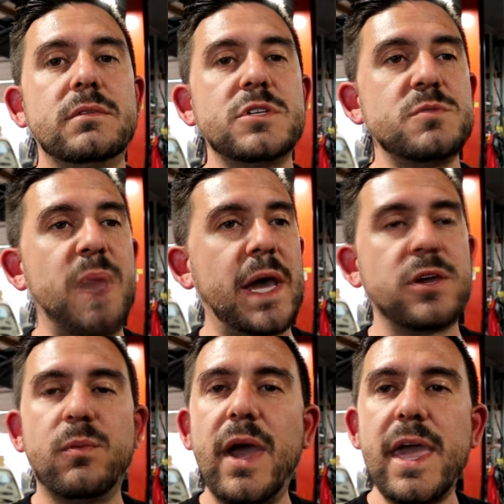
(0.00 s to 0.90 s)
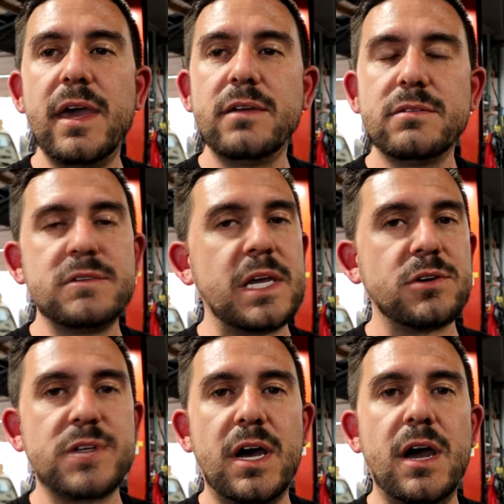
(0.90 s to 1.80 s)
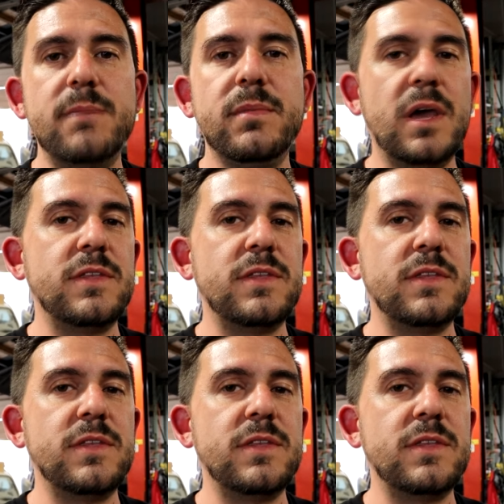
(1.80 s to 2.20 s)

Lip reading: Just back your way in, take your time,